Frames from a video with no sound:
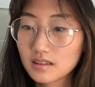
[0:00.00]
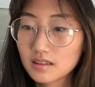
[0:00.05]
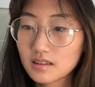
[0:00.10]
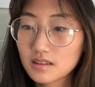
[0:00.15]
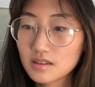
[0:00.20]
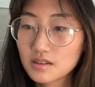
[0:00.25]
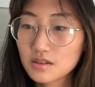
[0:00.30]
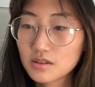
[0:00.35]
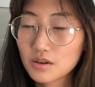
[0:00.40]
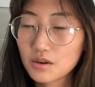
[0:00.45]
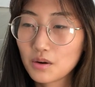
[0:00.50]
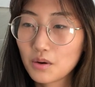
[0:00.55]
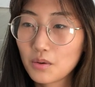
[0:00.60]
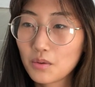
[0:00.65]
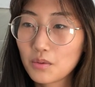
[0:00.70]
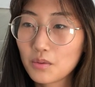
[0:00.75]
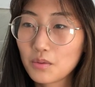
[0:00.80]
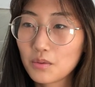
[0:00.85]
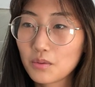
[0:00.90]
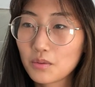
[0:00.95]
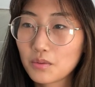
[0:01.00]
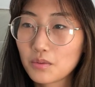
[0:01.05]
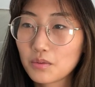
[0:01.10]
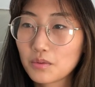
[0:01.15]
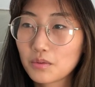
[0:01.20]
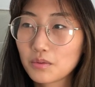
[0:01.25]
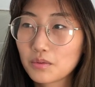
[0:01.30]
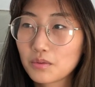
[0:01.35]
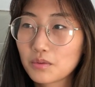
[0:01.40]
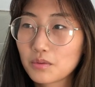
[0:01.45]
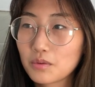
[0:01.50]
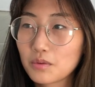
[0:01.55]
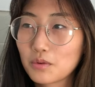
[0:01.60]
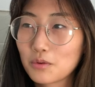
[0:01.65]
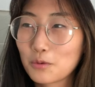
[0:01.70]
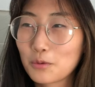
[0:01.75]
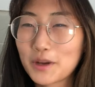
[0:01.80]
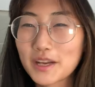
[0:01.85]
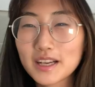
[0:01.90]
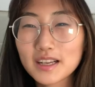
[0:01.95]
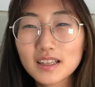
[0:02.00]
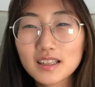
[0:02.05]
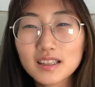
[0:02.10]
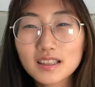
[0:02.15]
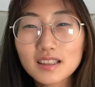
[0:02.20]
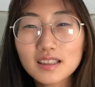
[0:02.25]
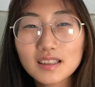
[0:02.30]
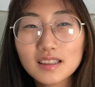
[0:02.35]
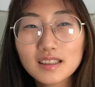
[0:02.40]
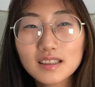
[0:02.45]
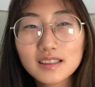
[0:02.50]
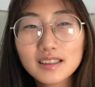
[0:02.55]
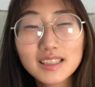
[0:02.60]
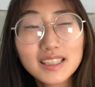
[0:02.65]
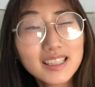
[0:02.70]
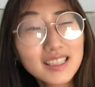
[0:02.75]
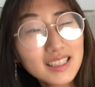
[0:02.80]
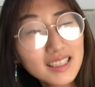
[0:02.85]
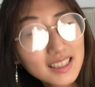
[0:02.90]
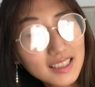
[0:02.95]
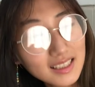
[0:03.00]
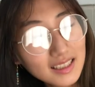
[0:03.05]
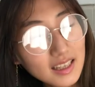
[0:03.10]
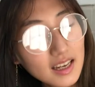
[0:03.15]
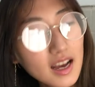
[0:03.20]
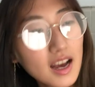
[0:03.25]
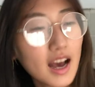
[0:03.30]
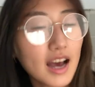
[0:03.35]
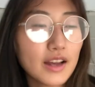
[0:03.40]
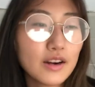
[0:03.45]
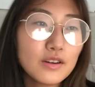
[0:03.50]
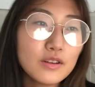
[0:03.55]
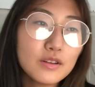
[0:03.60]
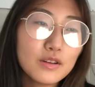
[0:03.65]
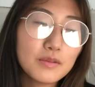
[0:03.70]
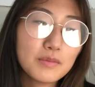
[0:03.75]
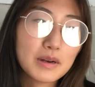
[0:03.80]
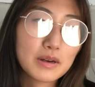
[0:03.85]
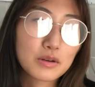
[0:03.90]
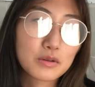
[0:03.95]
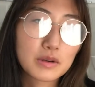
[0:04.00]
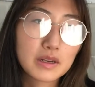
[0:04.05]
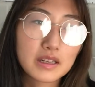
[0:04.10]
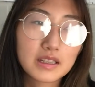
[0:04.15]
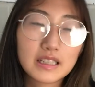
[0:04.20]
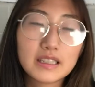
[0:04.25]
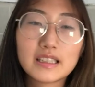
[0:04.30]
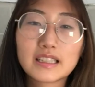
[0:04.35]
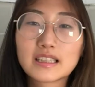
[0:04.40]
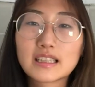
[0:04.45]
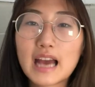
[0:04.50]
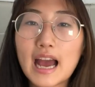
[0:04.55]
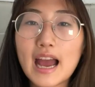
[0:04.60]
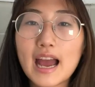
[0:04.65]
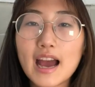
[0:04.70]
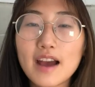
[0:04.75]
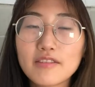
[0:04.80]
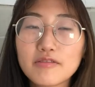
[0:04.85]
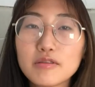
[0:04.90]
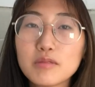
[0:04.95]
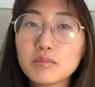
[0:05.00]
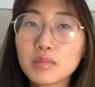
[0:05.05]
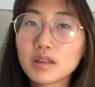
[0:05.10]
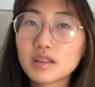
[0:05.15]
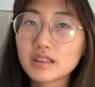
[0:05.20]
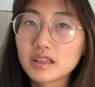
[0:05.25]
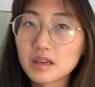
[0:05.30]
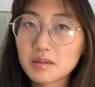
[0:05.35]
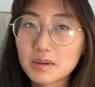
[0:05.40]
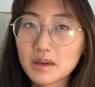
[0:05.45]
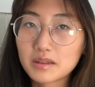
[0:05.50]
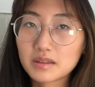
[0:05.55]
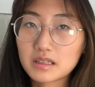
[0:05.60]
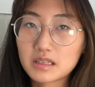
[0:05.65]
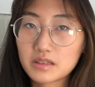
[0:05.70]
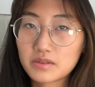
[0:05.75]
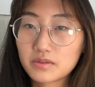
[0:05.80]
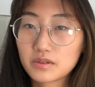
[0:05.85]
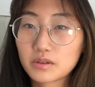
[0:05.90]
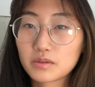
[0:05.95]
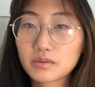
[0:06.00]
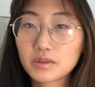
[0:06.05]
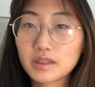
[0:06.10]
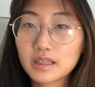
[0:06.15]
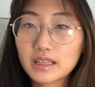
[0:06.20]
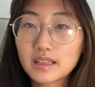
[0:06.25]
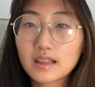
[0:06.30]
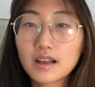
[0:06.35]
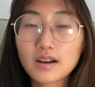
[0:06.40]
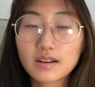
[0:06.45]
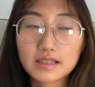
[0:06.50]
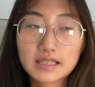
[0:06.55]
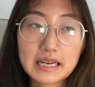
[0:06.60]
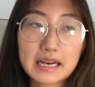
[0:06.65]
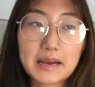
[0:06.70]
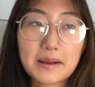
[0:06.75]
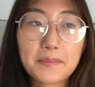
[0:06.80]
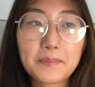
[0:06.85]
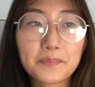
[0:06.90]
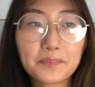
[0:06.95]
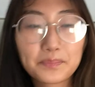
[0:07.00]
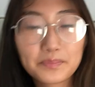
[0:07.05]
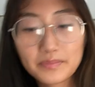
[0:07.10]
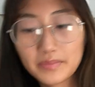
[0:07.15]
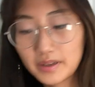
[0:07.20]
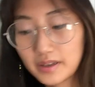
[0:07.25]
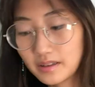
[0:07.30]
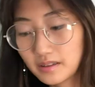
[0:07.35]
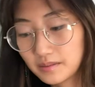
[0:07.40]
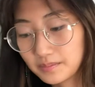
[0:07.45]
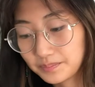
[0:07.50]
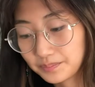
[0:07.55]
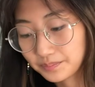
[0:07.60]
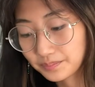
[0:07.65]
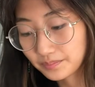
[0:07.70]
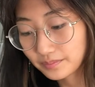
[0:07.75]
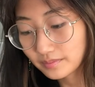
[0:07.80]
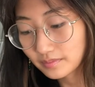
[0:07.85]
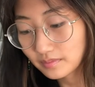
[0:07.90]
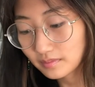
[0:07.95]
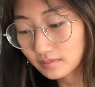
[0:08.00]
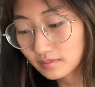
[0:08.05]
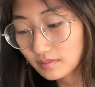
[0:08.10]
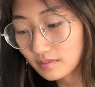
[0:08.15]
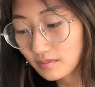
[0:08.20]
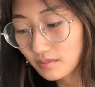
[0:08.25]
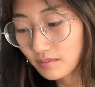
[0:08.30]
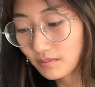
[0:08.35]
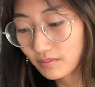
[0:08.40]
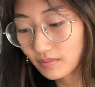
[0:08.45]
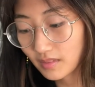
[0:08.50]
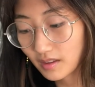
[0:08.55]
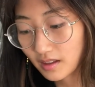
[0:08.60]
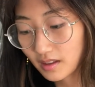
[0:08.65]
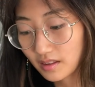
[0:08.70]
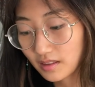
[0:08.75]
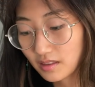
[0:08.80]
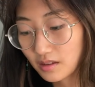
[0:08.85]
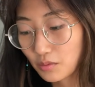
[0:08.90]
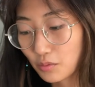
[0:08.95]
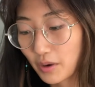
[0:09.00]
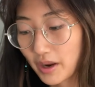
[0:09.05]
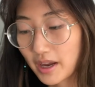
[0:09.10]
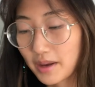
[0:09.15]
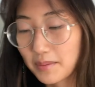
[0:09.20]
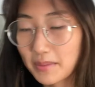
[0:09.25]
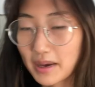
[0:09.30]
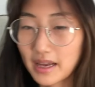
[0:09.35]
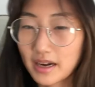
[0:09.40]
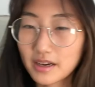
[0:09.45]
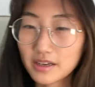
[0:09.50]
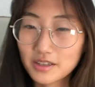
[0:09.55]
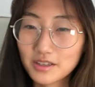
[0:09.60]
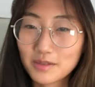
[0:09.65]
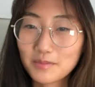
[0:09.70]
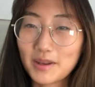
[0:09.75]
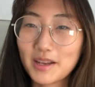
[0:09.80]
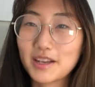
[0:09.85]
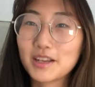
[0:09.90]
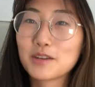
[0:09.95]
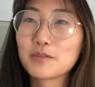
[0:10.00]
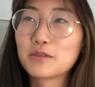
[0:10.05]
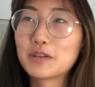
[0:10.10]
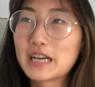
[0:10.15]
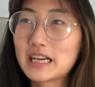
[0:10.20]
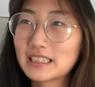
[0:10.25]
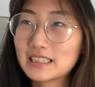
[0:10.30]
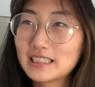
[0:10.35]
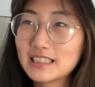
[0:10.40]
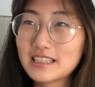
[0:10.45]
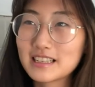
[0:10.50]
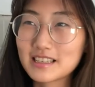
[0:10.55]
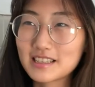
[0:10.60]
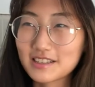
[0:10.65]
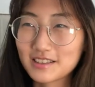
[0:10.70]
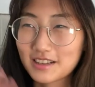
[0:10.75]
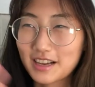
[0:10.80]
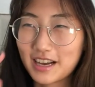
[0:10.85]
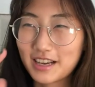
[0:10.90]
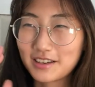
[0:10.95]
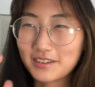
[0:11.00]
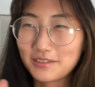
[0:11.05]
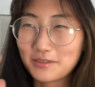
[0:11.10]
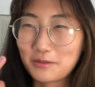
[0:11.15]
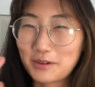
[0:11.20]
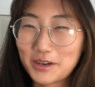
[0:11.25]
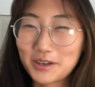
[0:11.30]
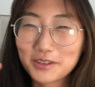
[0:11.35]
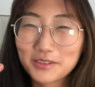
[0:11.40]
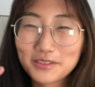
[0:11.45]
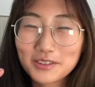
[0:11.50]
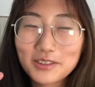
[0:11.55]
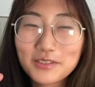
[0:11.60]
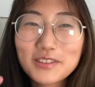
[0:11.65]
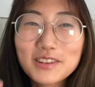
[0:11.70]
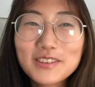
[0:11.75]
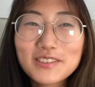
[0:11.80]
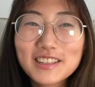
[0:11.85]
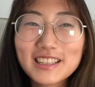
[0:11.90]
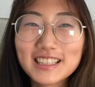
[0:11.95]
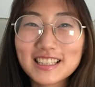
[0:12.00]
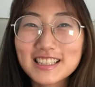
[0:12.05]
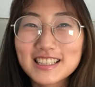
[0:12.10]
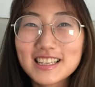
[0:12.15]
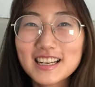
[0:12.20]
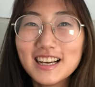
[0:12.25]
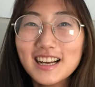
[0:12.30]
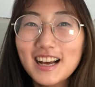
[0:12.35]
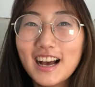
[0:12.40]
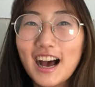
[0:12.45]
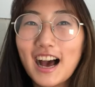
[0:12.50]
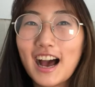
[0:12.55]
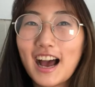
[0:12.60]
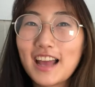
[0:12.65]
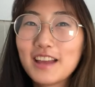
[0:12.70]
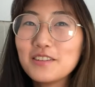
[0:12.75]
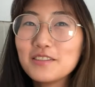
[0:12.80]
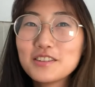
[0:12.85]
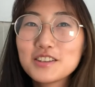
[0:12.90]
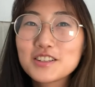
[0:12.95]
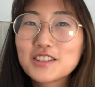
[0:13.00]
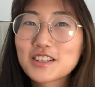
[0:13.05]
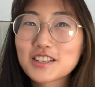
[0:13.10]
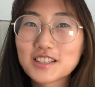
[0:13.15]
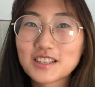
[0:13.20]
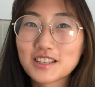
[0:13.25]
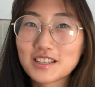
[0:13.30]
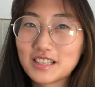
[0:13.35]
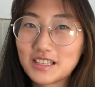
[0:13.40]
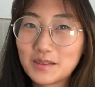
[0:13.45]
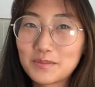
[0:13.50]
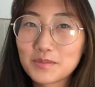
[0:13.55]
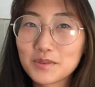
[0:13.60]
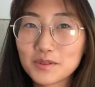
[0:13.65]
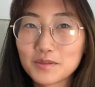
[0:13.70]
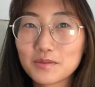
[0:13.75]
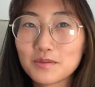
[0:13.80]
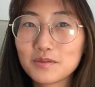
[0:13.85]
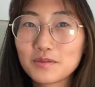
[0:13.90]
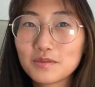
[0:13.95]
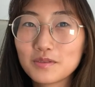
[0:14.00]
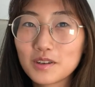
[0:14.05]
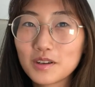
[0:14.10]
so quickly I don't know about quickly, like I have been mulling about this for a really long time, but the way I managed to make it a reality is still kind of weird for me because it was just this simple